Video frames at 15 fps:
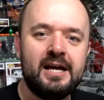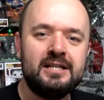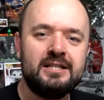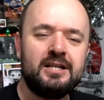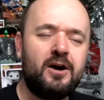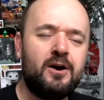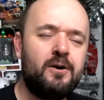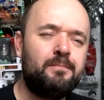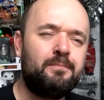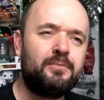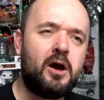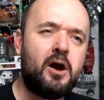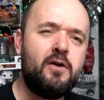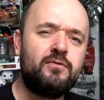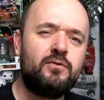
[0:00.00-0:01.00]
So
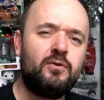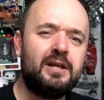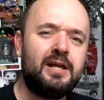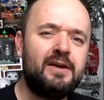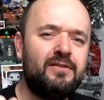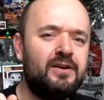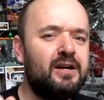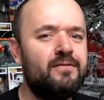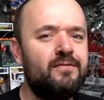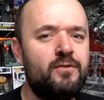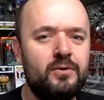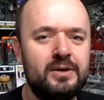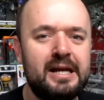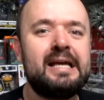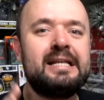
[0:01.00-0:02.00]
overall, if you can
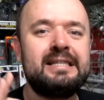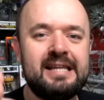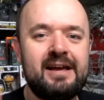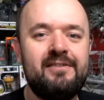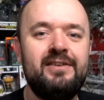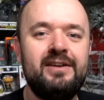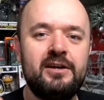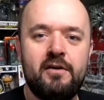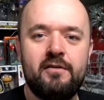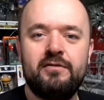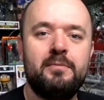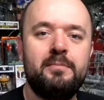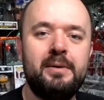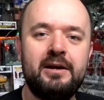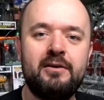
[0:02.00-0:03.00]
afford it, definitely go for
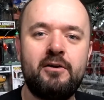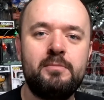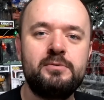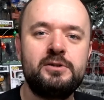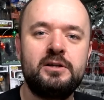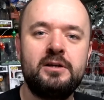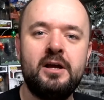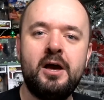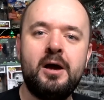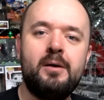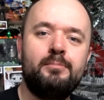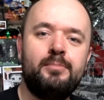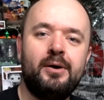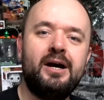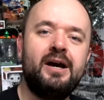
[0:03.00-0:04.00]
the bigger option.
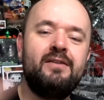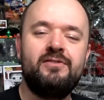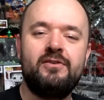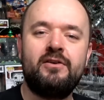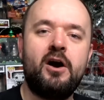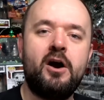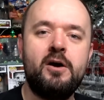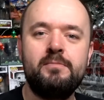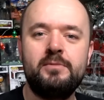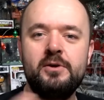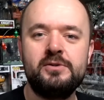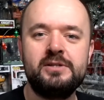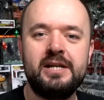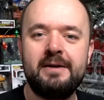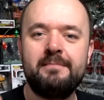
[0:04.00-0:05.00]
But if you're at home
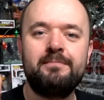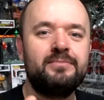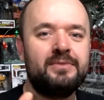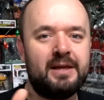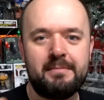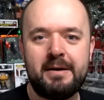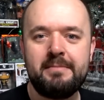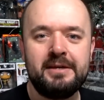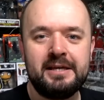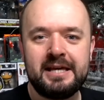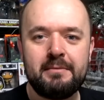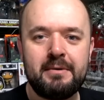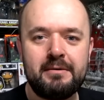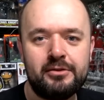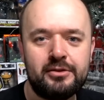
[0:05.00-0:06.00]
using it, then maybe you can
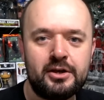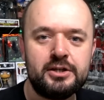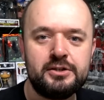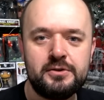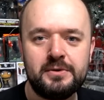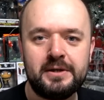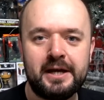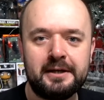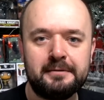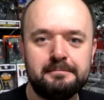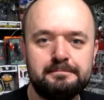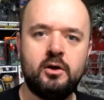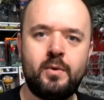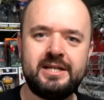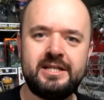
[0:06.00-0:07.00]
get away with 32 gig.
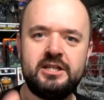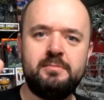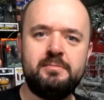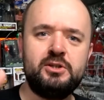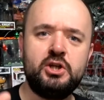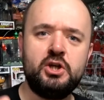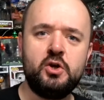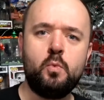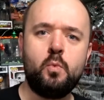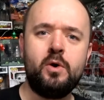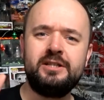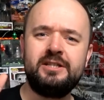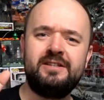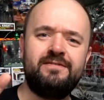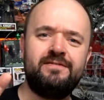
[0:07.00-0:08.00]
Question number 2,
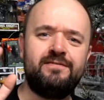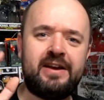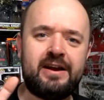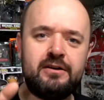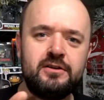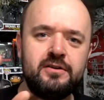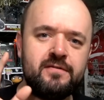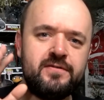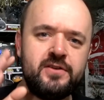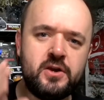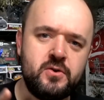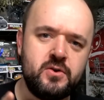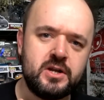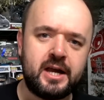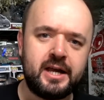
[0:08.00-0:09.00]
what's the field of
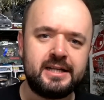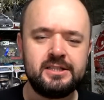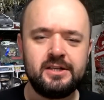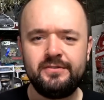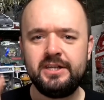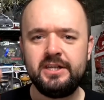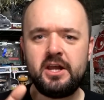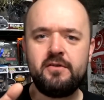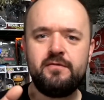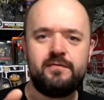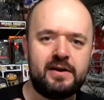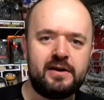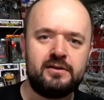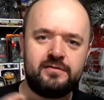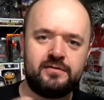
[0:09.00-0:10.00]
view like? So if you didn't know,
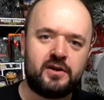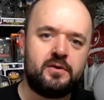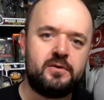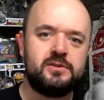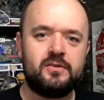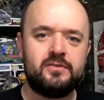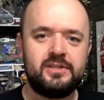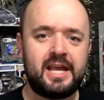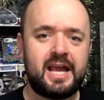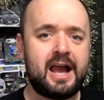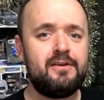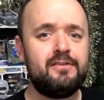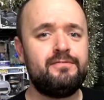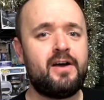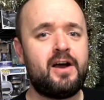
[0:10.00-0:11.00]
field of view is obviously
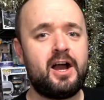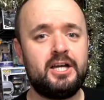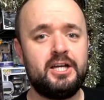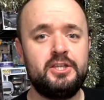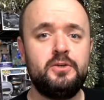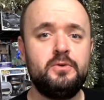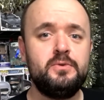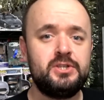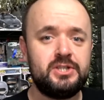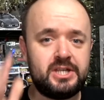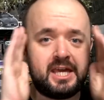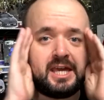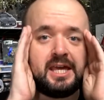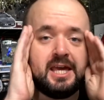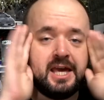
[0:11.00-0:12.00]
how far can you
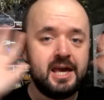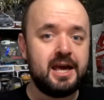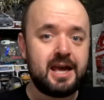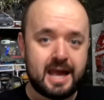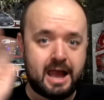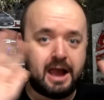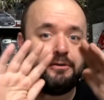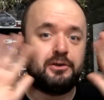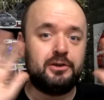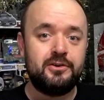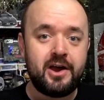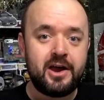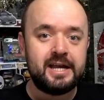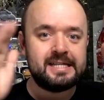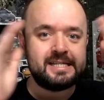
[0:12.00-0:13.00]
see out your
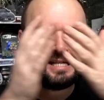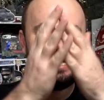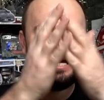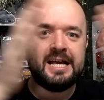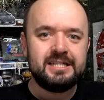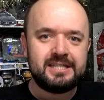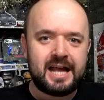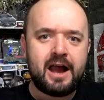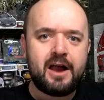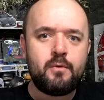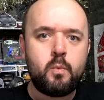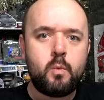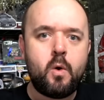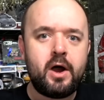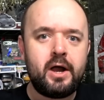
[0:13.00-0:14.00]
eyes. So how
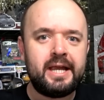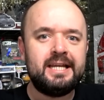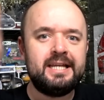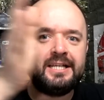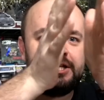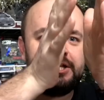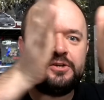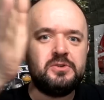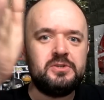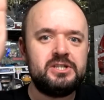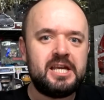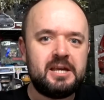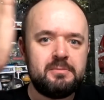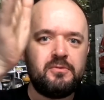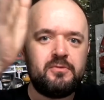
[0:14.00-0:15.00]
wide can you
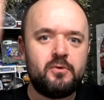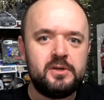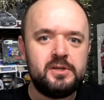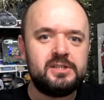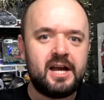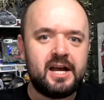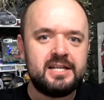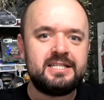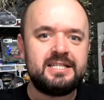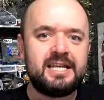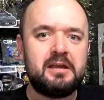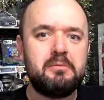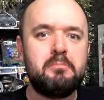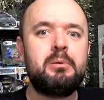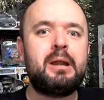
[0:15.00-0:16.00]
see before you start
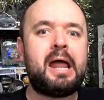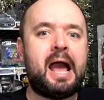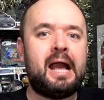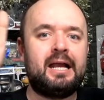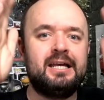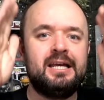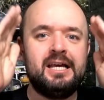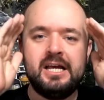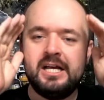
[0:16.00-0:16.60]
seeing black?